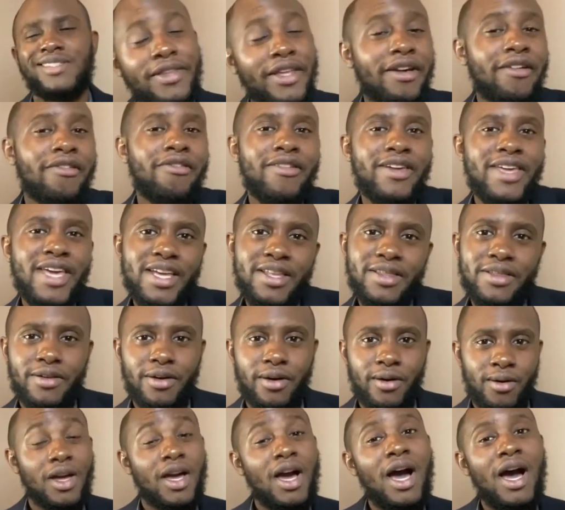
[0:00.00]
The Creator,
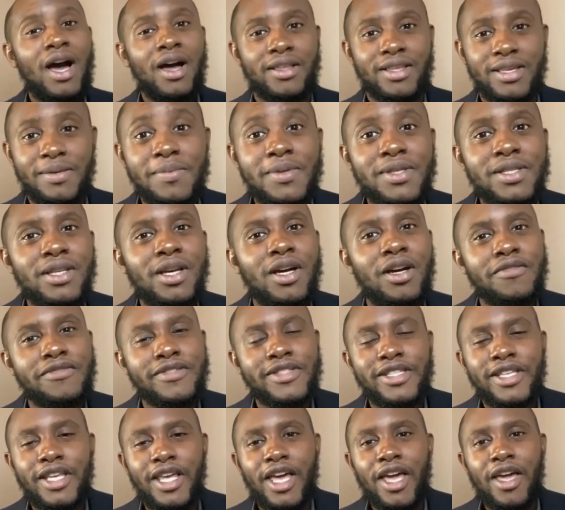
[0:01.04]
God Himself,
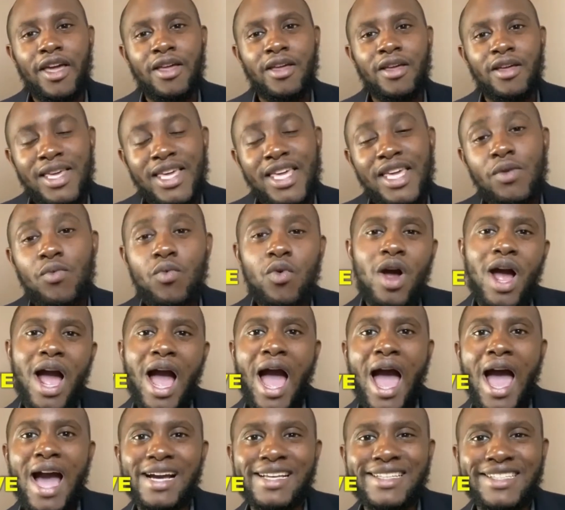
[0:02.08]
say, He who
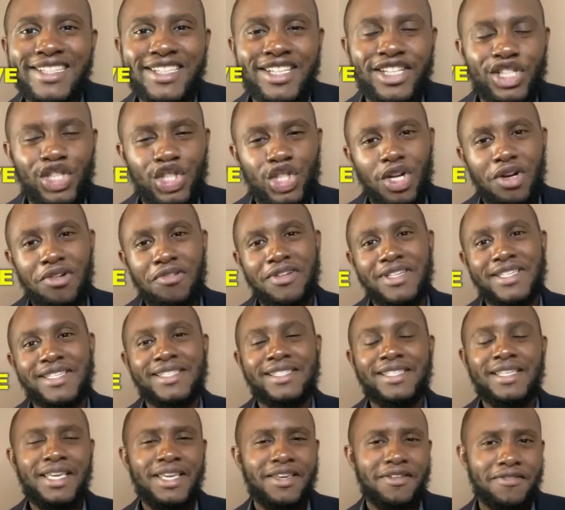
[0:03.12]
asks shall receive.
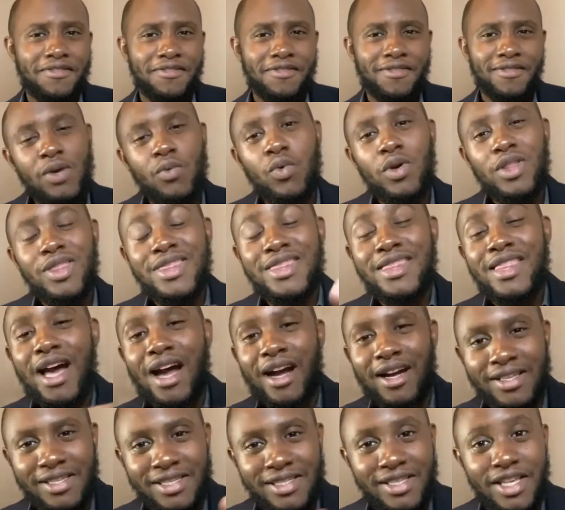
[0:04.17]
He who
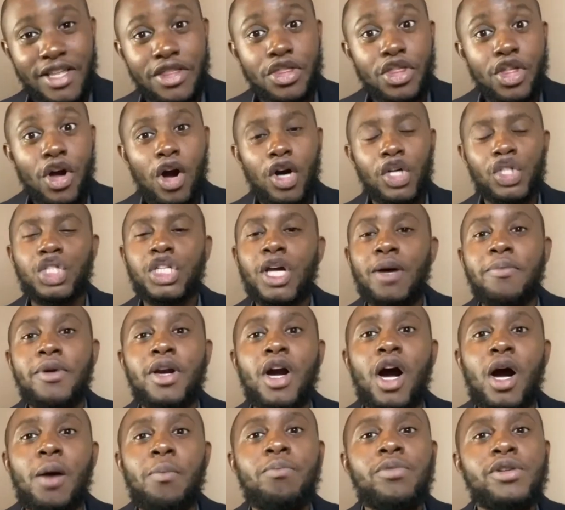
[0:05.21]
knocks, the door shall be
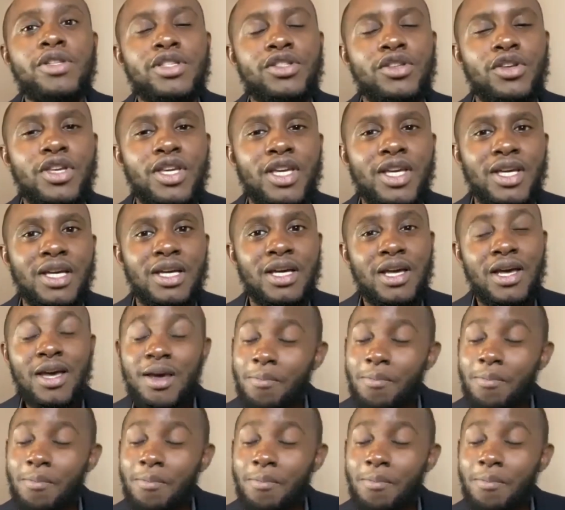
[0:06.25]
opened to you.